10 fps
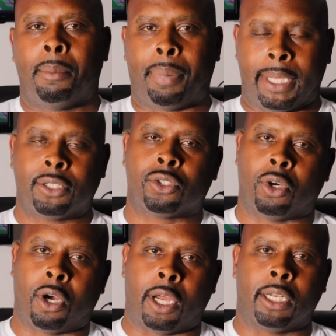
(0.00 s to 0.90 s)
based
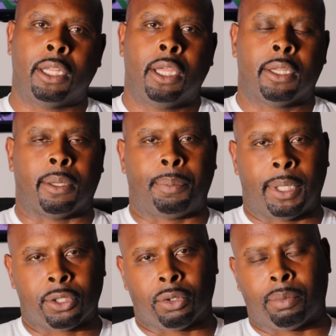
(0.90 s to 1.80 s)
on the
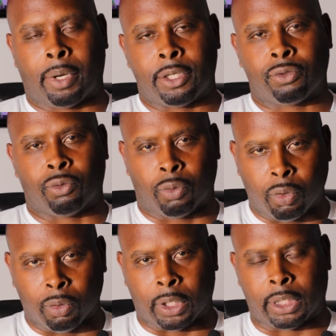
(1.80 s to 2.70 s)
pistol brace
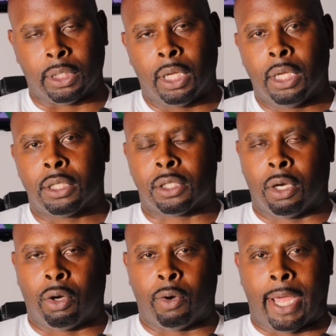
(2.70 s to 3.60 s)
ruling?
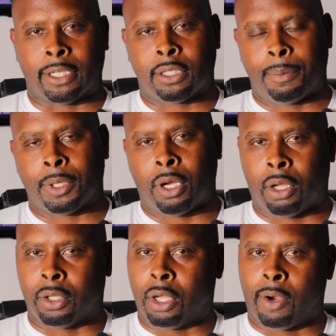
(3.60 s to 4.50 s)
So as some of
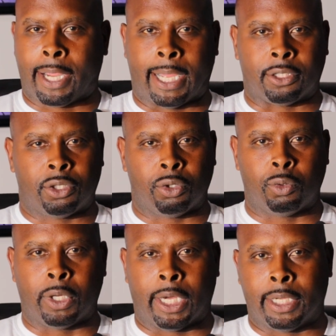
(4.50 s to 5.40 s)
y'all know, I got
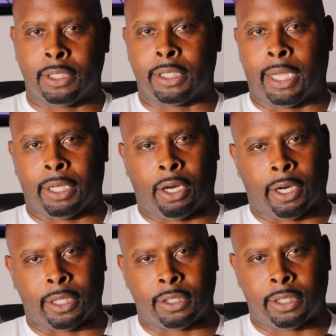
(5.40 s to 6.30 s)
two guns that
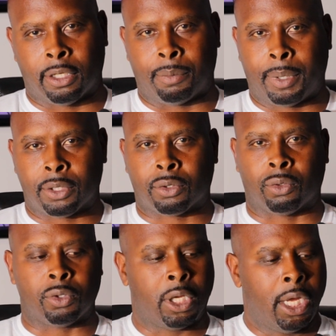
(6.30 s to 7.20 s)
are considered
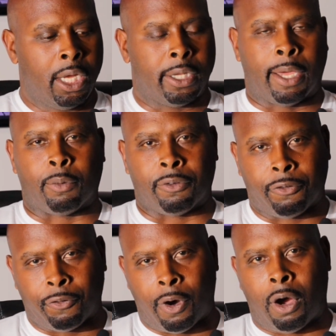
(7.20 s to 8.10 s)
pistols that would
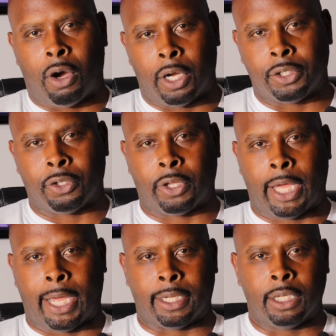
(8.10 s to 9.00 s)
fall under
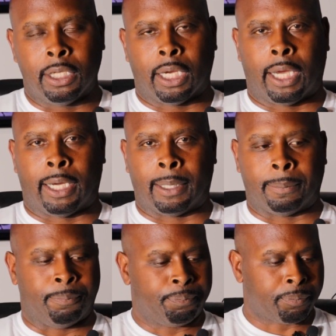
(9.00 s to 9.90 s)
that,
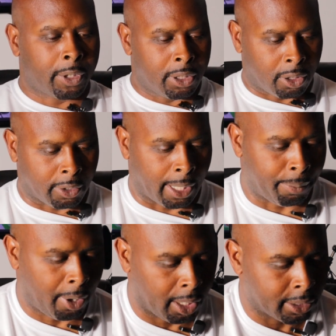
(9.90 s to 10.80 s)

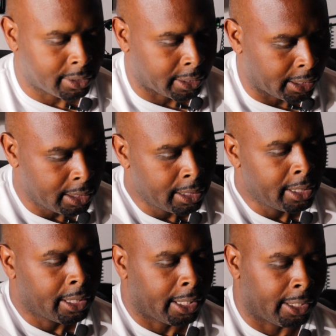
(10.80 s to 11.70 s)
that policy.
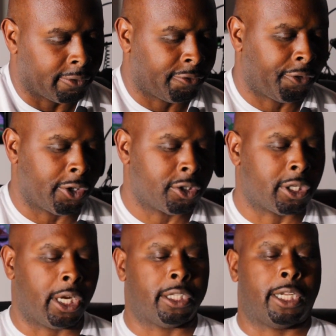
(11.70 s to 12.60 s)
And the first
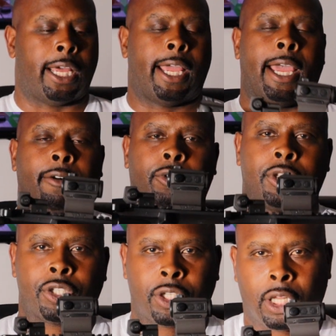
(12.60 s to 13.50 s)
gun that I have,
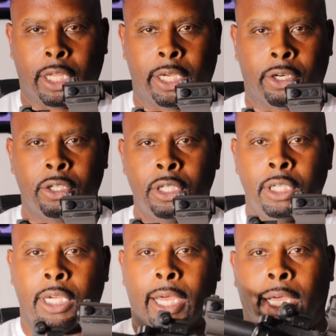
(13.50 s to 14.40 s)
which is clear,
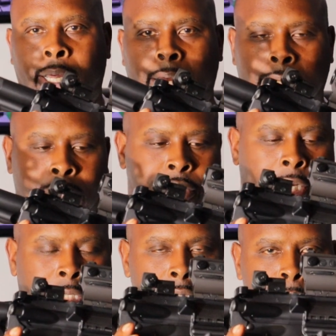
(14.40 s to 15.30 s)
I did
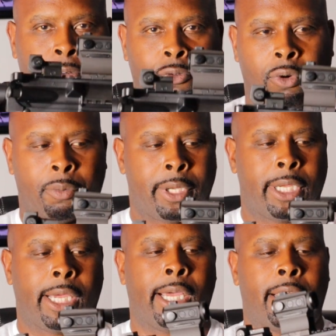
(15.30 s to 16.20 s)
check these before we